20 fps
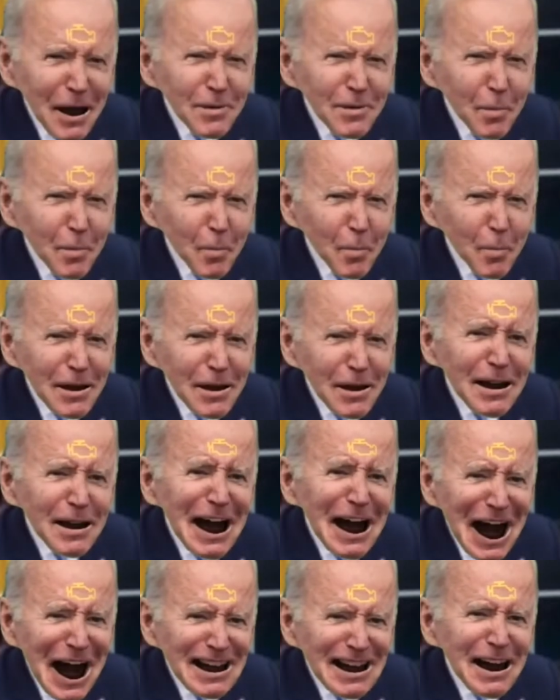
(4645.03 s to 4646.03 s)
what if
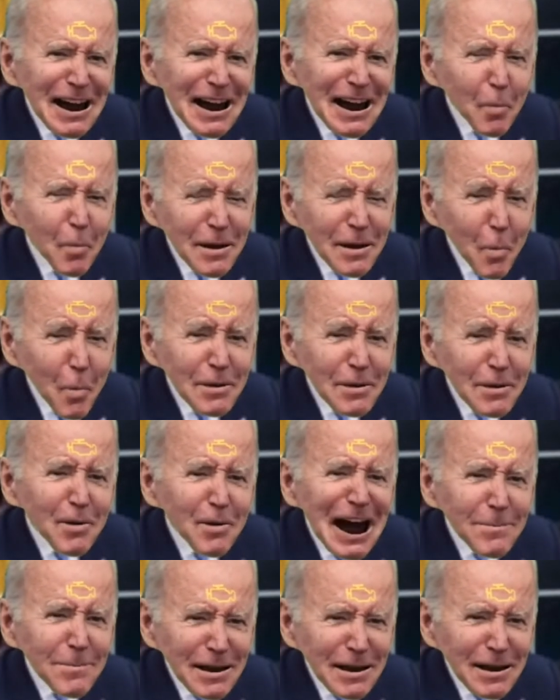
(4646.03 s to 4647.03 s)
I get 3.5
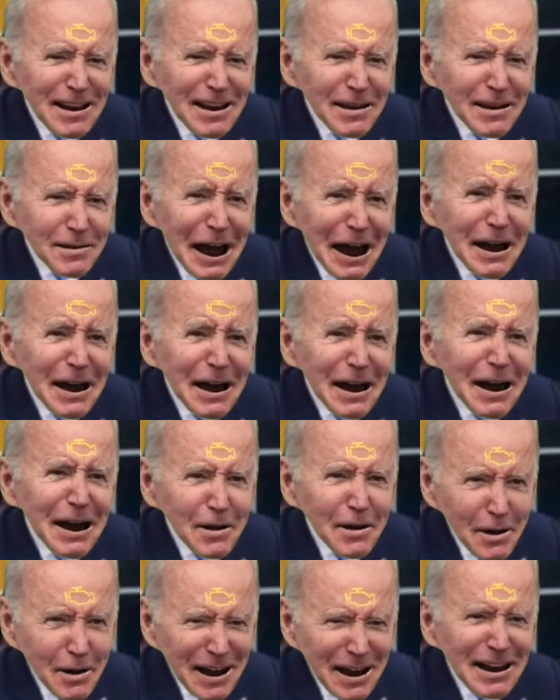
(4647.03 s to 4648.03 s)
million and, and you
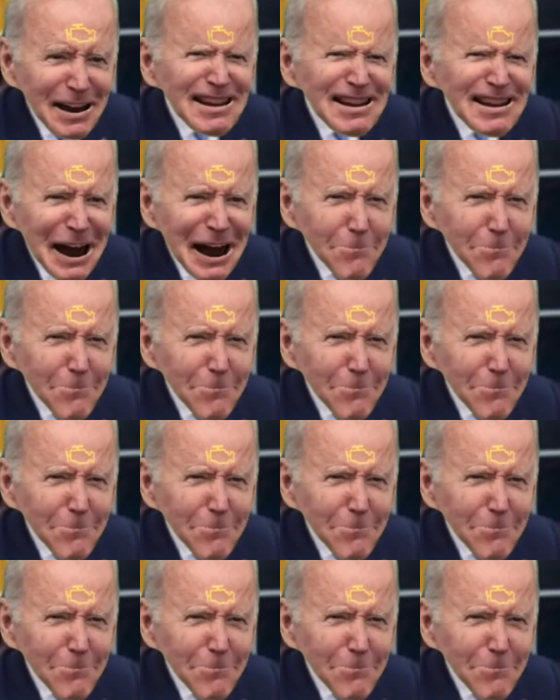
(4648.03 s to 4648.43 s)
get 10%?